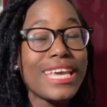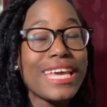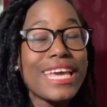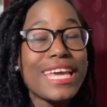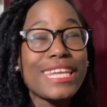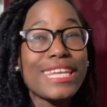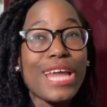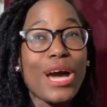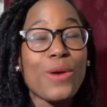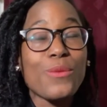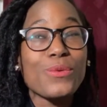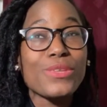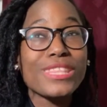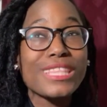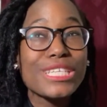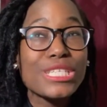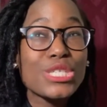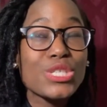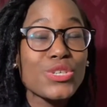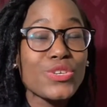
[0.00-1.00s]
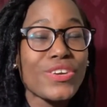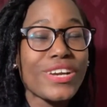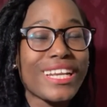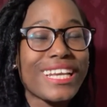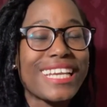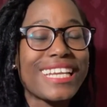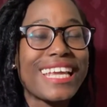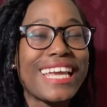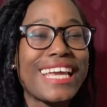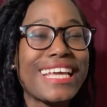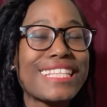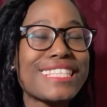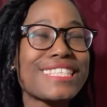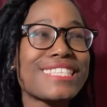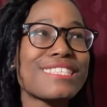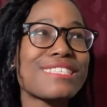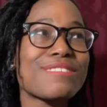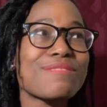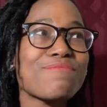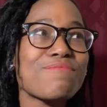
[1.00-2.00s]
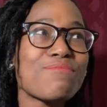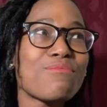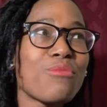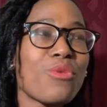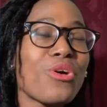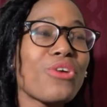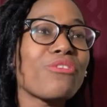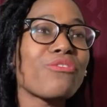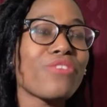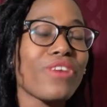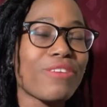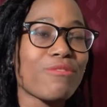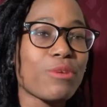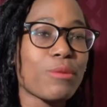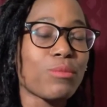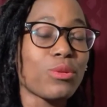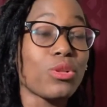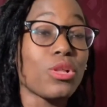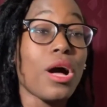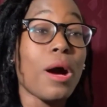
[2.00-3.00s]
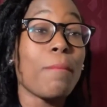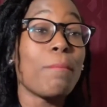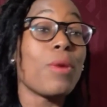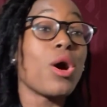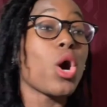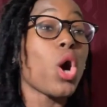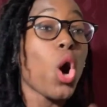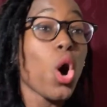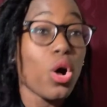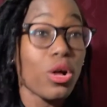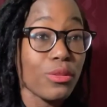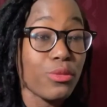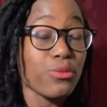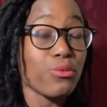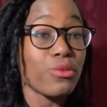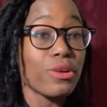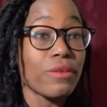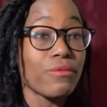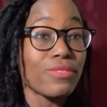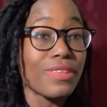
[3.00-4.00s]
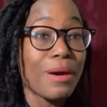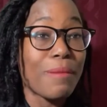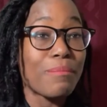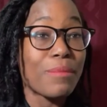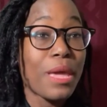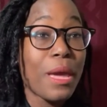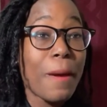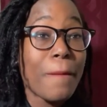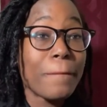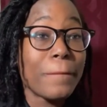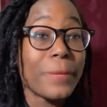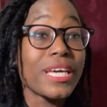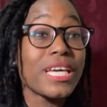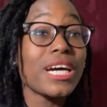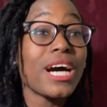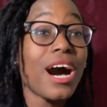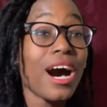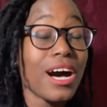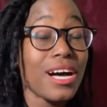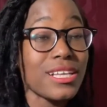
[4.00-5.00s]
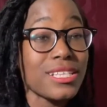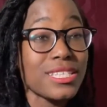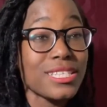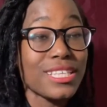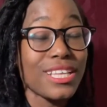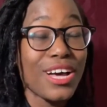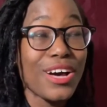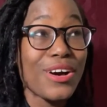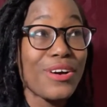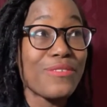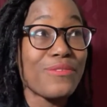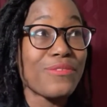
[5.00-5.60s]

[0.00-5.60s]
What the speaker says: Now, with this credit, it's more favorable among all three of them because of